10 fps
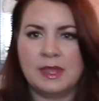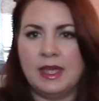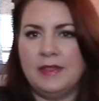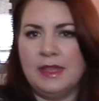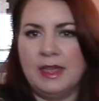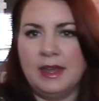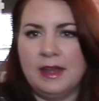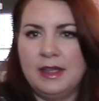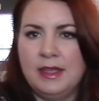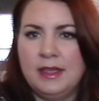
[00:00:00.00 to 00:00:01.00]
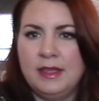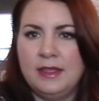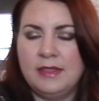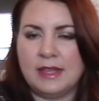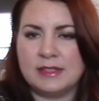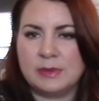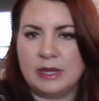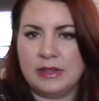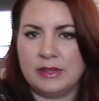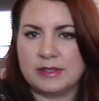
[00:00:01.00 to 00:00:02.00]
and then that's what
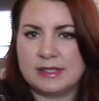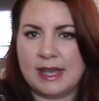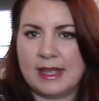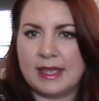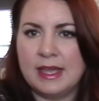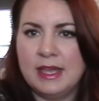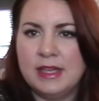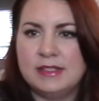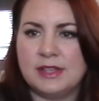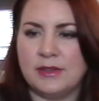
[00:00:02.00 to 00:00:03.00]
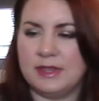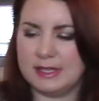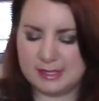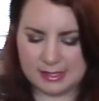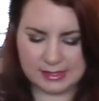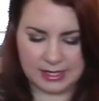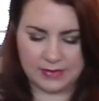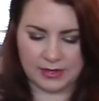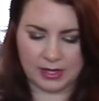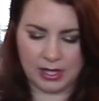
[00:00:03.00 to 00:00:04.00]
it looks like. So this is in
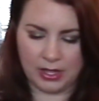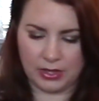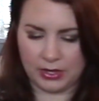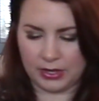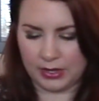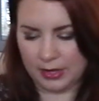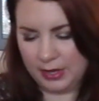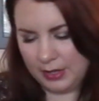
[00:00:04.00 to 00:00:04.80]
the color